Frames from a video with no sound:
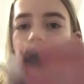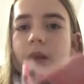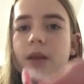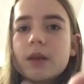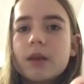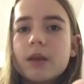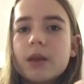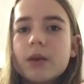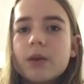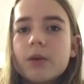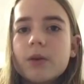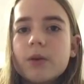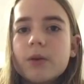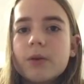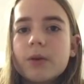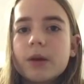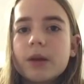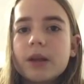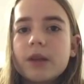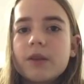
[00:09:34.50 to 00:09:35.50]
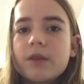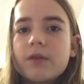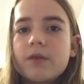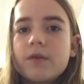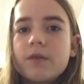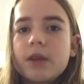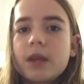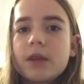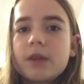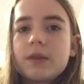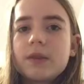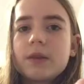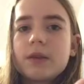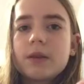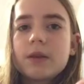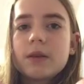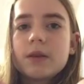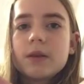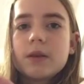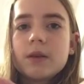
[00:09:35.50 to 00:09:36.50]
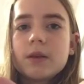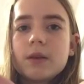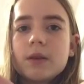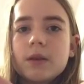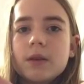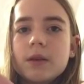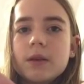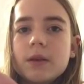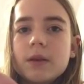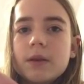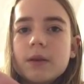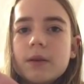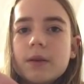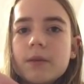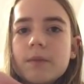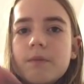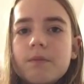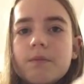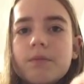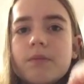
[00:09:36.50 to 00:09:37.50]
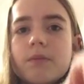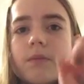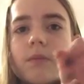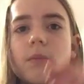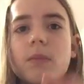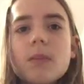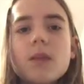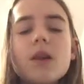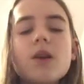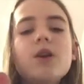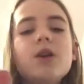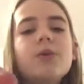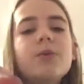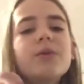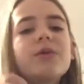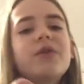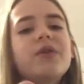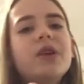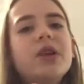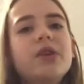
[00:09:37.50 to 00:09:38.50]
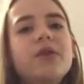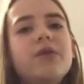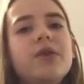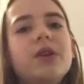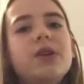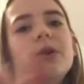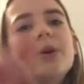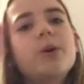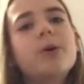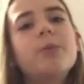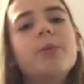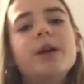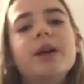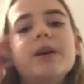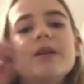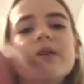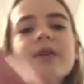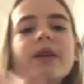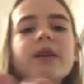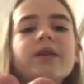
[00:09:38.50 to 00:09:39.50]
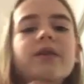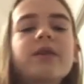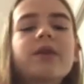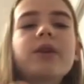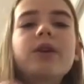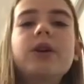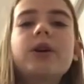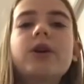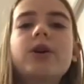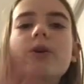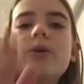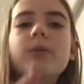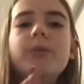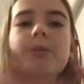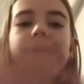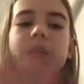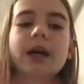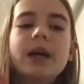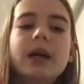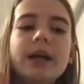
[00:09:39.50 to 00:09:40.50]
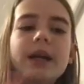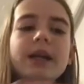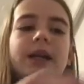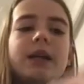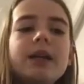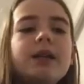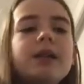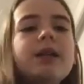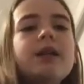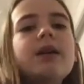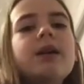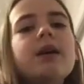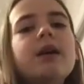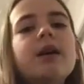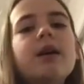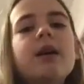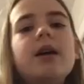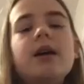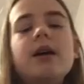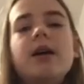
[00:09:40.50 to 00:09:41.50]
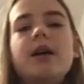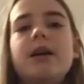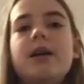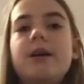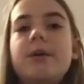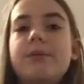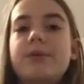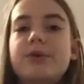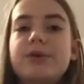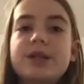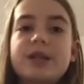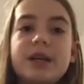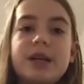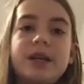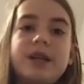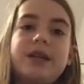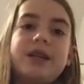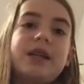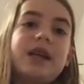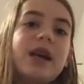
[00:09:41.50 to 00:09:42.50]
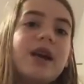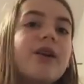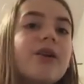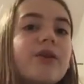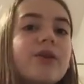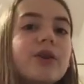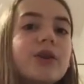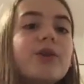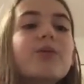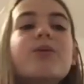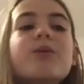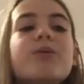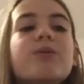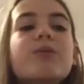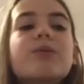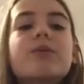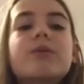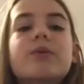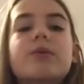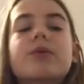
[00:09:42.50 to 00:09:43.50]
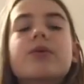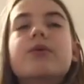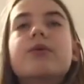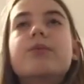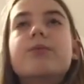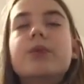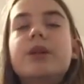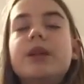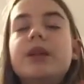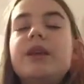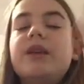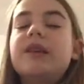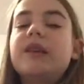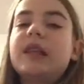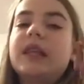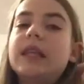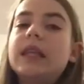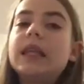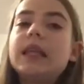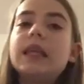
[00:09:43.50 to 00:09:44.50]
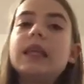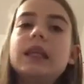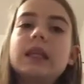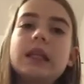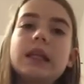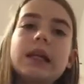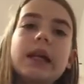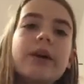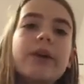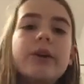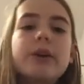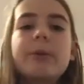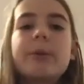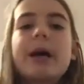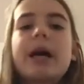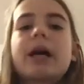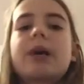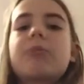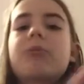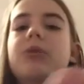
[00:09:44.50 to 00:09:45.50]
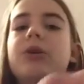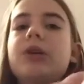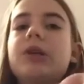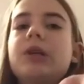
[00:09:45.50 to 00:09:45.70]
And there are its feet. You won't see the feet though because that's going to go behind it. And I'm going to add a tail. You won't really see the tail in the back, but